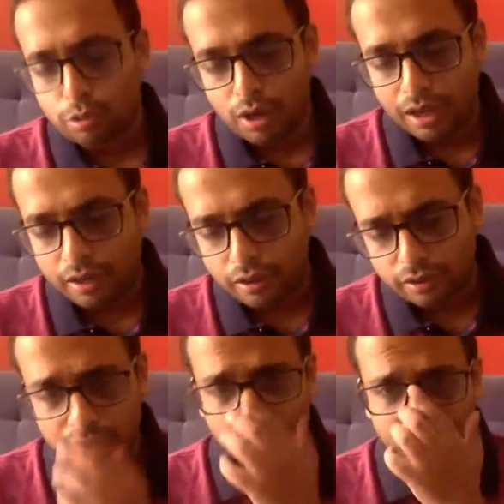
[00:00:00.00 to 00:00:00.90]
highlight
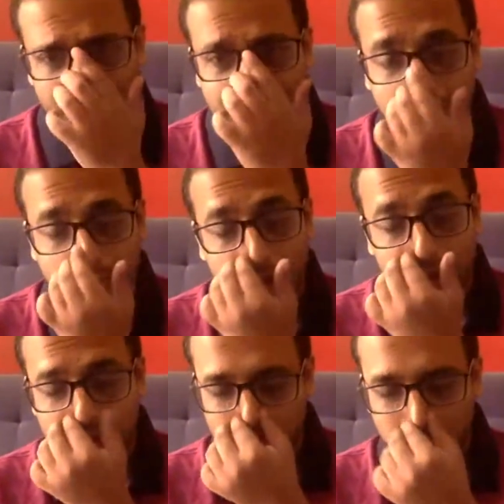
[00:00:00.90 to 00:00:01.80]
things that matter.
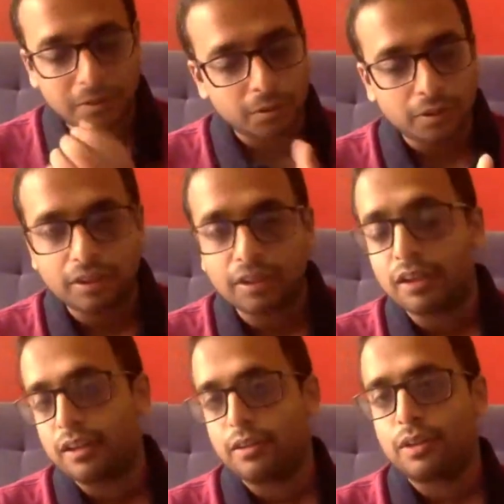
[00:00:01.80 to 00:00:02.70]

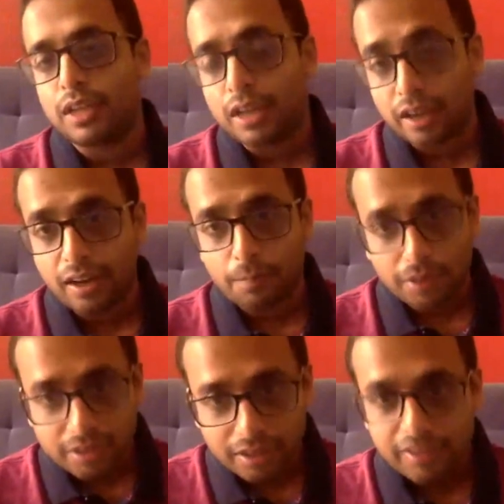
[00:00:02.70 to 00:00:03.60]
Really
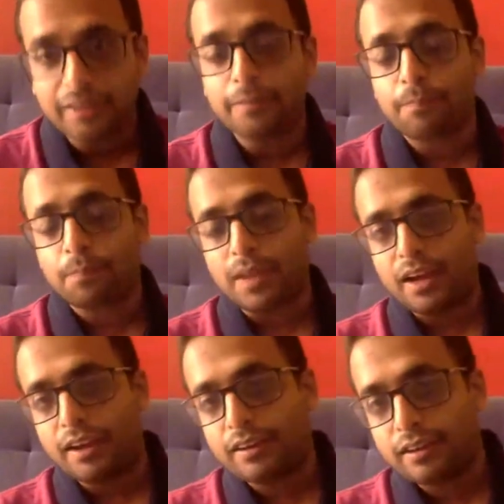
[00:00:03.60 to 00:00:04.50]
appreciate that,
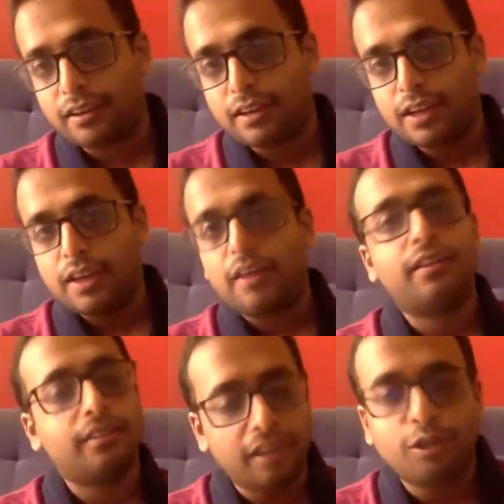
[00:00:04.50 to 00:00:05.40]
and
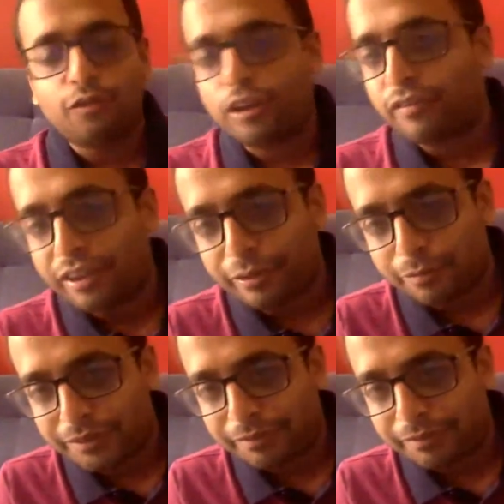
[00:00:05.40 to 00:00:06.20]
thank you for inviting.